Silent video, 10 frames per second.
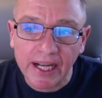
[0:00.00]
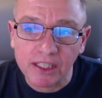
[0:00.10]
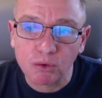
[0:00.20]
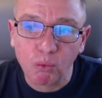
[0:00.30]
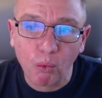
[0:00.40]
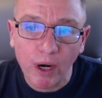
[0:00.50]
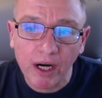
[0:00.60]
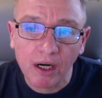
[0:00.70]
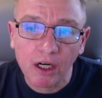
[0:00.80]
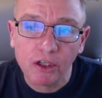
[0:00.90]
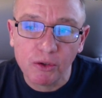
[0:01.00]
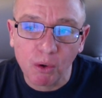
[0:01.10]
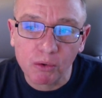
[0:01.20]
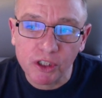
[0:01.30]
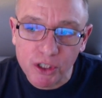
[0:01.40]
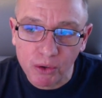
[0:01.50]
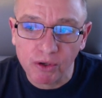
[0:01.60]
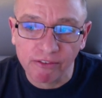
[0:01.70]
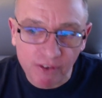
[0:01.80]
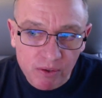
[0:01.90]
ads, where you only show your
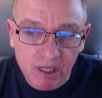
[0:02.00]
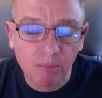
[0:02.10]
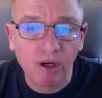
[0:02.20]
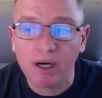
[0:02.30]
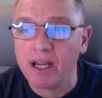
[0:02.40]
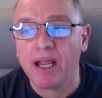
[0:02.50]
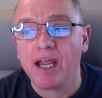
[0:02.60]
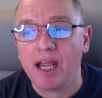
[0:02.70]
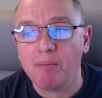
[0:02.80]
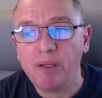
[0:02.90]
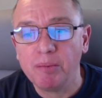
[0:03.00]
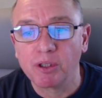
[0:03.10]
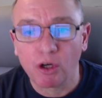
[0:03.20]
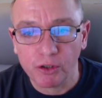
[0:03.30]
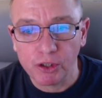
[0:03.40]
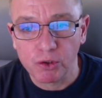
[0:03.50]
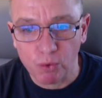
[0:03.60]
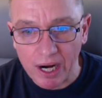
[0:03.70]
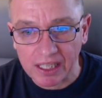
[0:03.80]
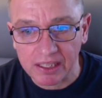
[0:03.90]
phone number and people call you
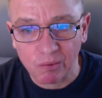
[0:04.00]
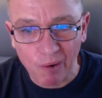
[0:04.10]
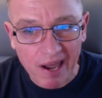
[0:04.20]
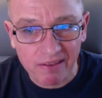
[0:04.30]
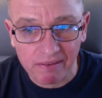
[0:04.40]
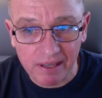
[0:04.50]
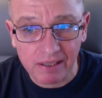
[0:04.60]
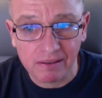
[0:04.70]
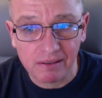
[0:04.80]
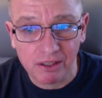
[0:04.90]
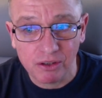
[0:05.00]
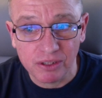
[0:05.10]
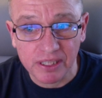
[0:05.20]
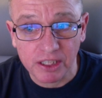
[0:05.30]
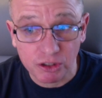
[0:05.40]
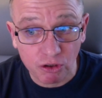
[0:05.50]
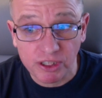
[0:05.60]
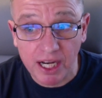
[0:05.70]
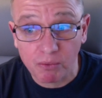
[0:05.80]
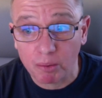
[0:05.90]
directly, rather than using a search
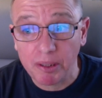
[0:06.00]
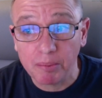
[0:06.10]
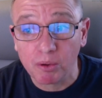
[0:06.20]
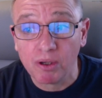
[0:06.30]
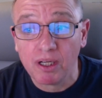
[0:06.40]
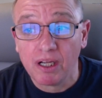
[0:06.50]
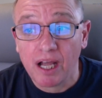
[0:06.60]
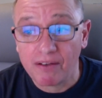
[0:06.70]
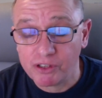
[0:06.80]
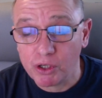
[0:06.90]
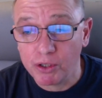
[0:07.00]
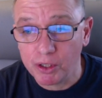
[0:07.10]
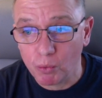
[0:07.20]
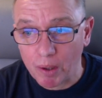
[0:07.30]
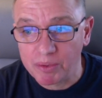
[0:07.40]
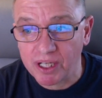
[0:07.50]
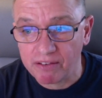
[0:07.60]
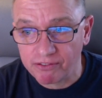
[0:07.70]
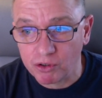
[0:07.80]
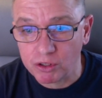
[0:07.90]
ad where people have to go to your website
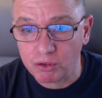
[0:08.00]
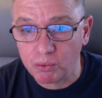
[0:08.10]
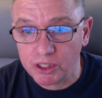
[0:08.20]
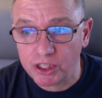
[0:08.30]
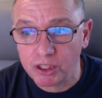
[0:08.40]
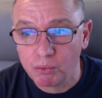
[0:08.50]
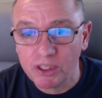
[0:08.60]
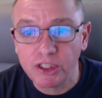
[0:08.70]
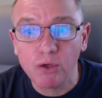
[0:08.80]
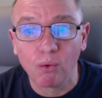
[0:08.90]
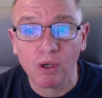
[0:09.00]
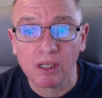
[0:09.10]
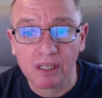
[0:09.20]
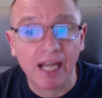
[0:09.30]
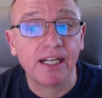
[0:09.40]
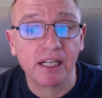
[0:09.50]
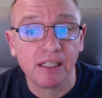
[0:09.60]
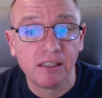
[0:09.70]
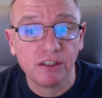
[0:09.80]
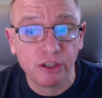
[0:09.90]
first. Which do you like
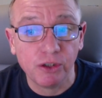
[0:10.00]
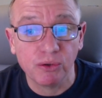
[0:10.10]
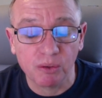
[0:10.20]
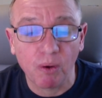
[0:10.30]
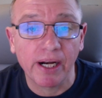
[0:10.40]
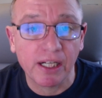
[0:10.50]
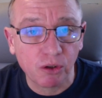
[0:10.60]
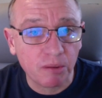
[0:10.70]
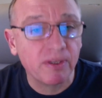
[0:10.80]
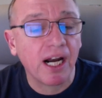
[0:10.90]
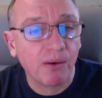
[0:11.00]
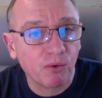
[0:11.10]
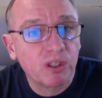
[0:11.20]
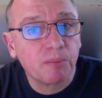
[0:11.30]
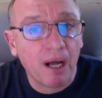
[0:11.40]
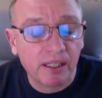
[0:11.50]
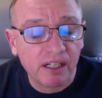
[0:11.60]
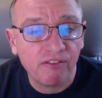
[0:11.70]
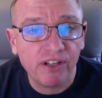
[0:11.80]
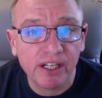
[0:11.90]
to use and why? And I told him that I would respond
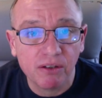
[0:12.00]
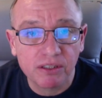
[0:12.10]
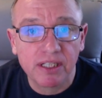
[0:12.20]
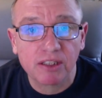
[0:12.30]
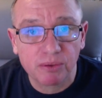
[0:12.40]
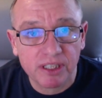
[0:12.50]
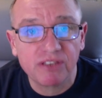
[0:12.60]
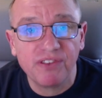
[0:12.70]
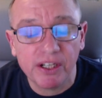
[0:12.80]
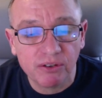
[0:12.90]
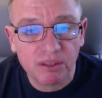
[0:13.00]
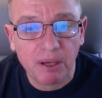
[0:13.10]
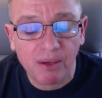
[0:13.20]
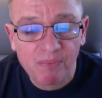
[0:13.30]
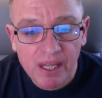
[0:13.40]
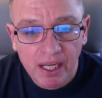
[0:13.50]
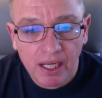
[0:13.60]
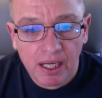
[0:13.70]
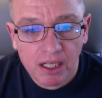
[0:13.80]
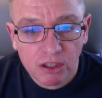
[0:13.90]
in a video. So that's what this video is about.
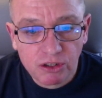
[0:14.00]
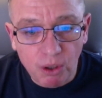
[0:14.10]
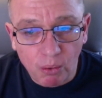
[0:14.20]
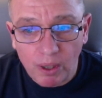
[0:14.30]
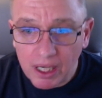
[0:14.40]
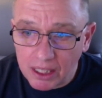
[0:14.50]
So